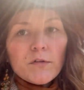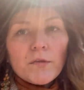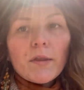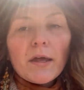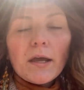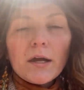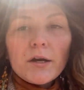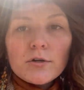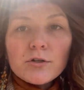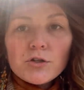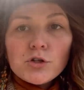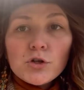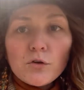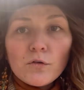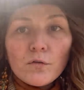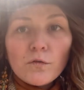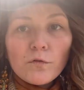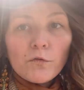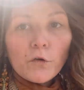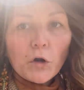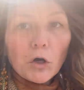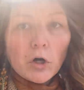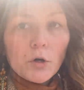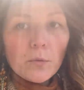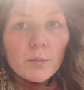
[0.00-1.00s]
there to
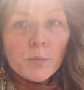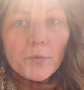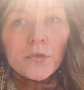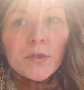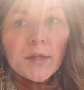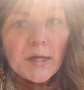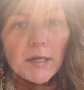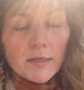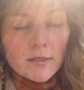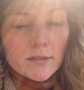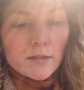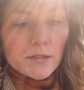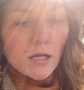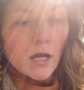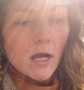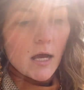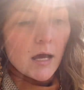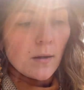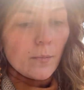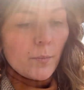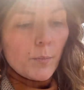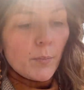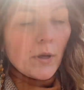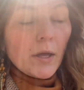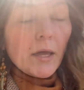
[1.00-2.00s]
firm things
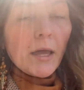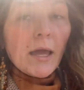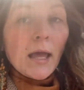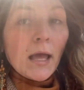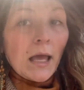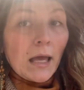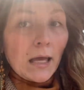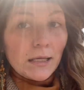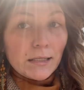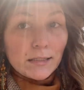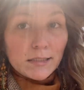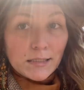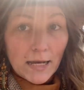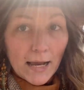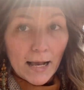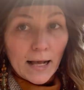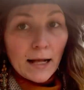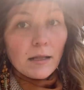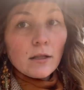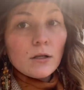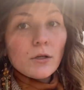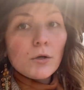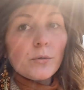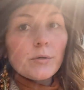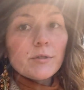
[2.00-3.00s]
up, and
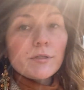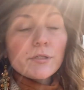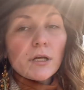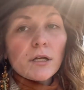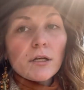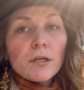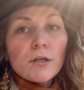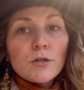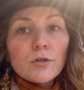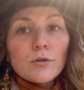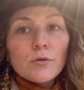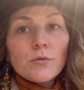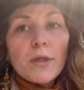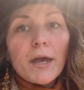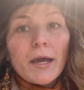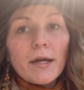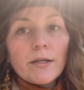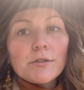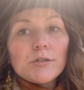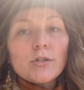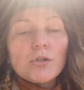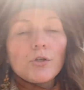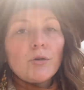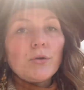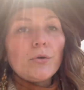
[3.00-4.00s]
tallow is going to do that
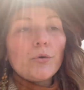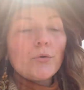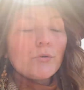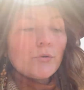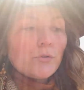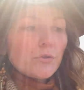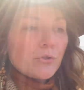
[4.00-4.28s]
too.